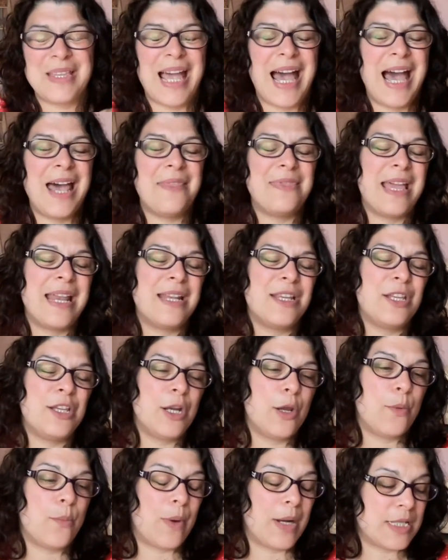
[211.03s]
And then, you
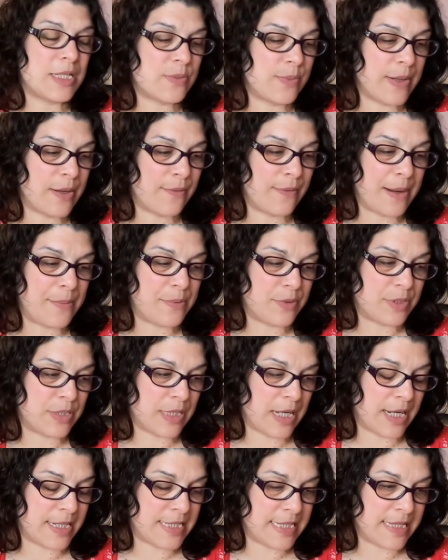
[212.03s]
know, once we were able to,
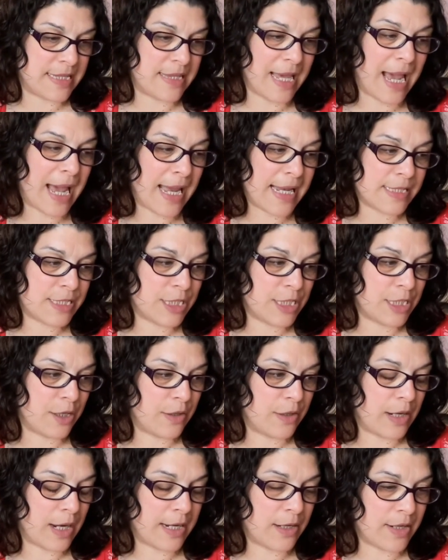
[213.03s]
I did that, you
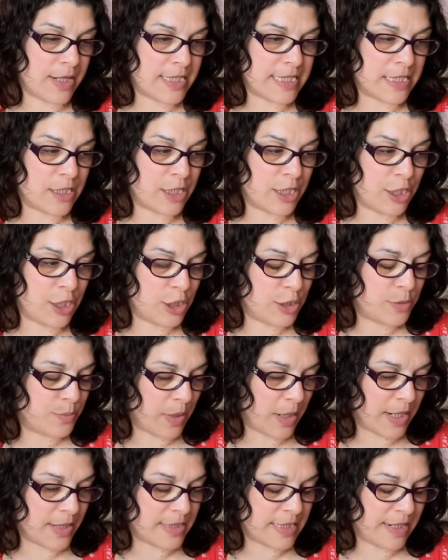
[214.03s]
know, and I
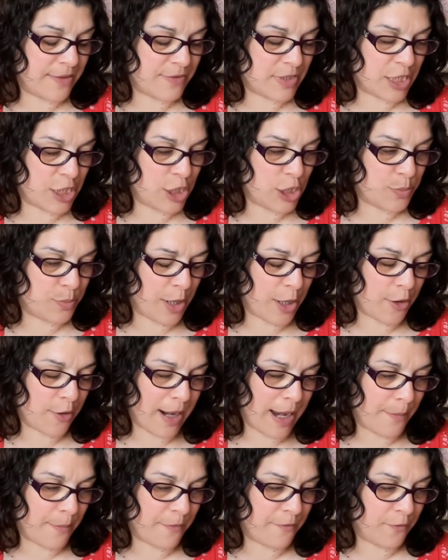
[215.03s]
delivered a huge
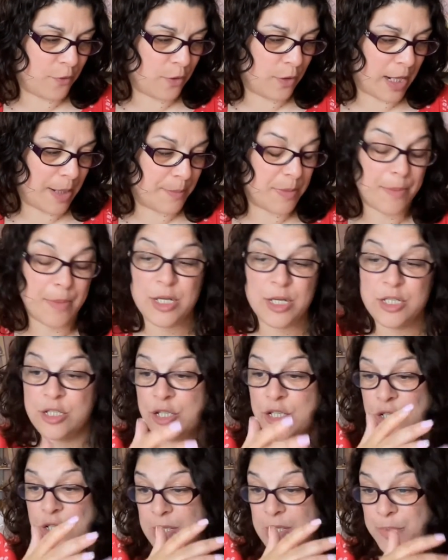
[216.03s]
program for the Motor
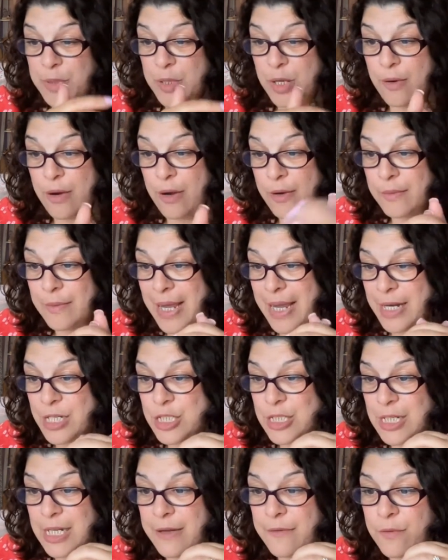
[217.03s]
Insurance Bureau,
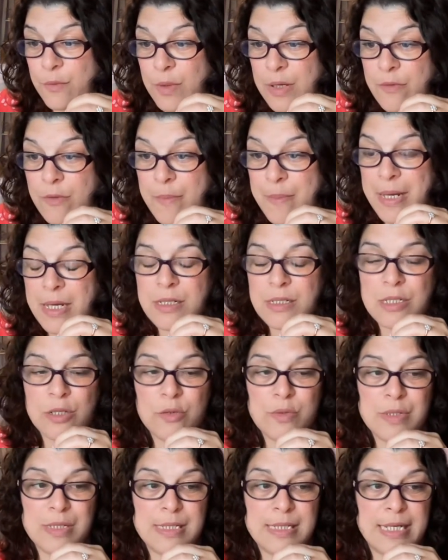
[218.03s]
actually, for one of the big
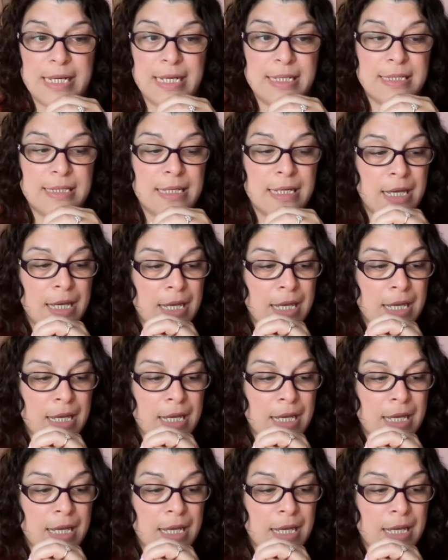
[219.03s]
consultancies.